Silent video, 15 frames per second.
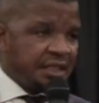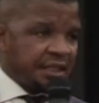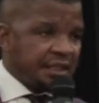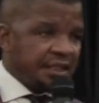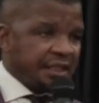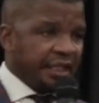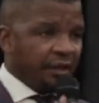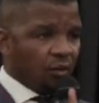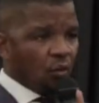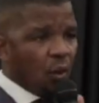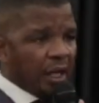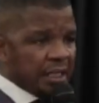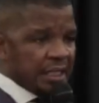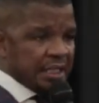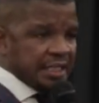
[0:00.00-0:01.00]
16,
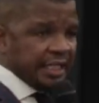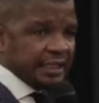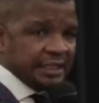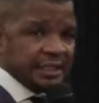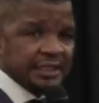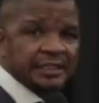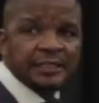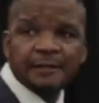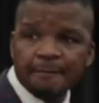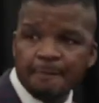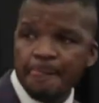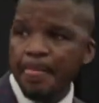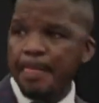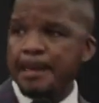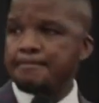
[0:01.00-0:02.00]
1, 6.
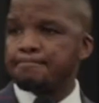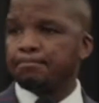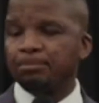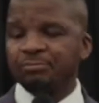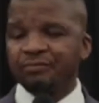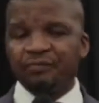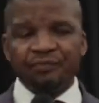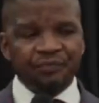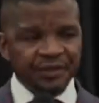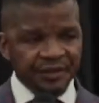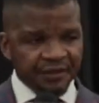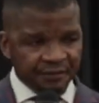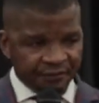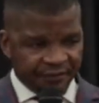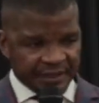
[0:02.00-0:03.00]

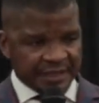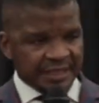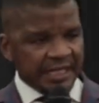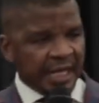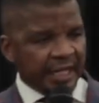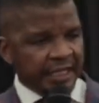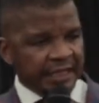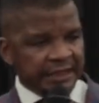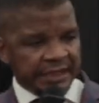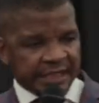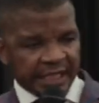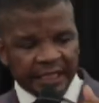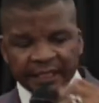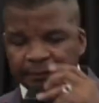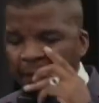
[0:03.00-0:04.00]
Verse 9 and 10,
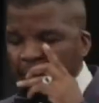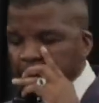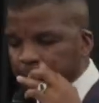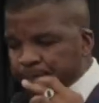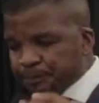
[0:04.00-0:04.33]
ma'am.